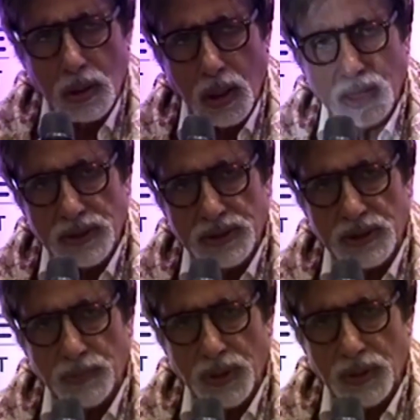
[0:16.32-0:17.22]
uh,
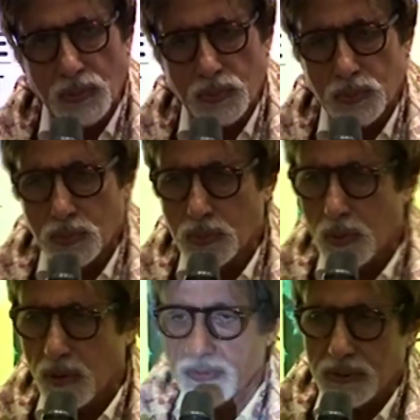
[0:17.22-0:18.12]
Adesh and me, who,
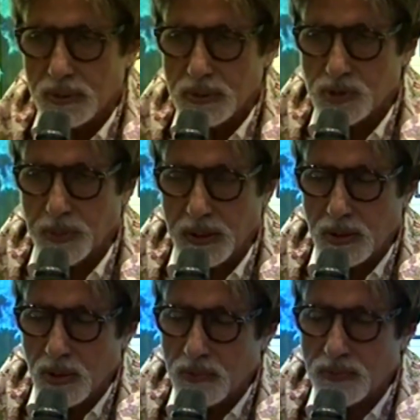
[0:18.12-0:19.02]
who, often
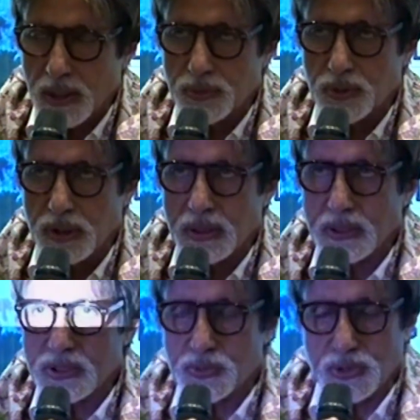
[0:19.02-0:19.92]
spend a lot of time together
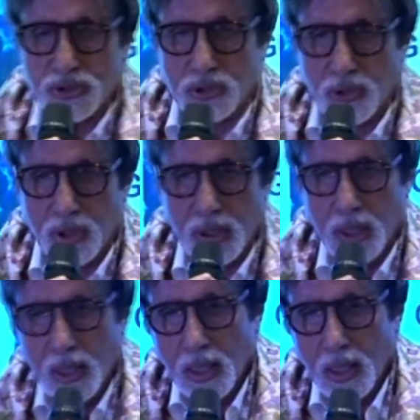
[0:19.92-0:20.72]
in his music hall,